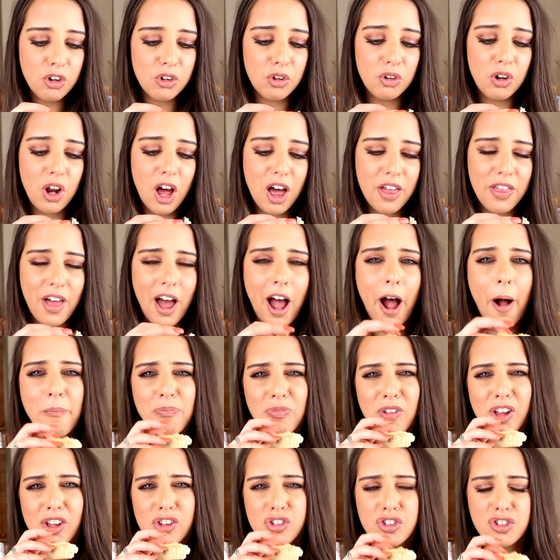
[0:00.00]
you'll like that.
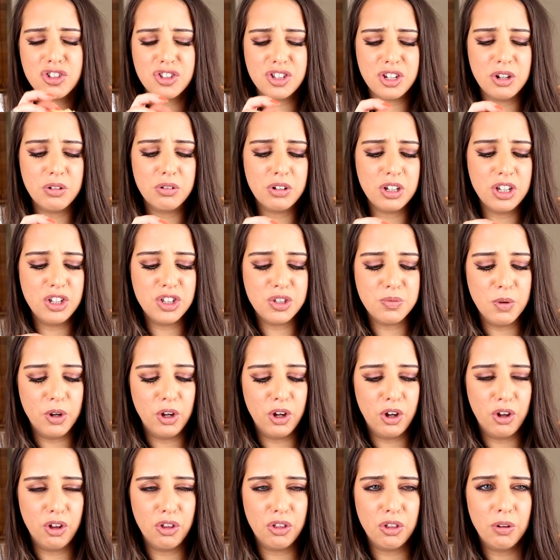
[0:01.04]
It's silky
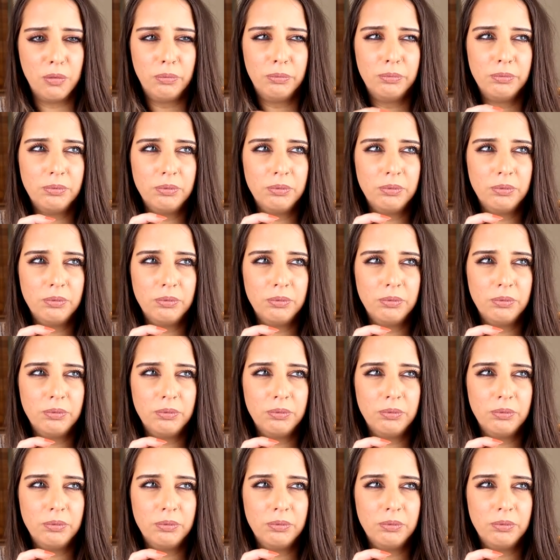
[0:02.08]
smooth,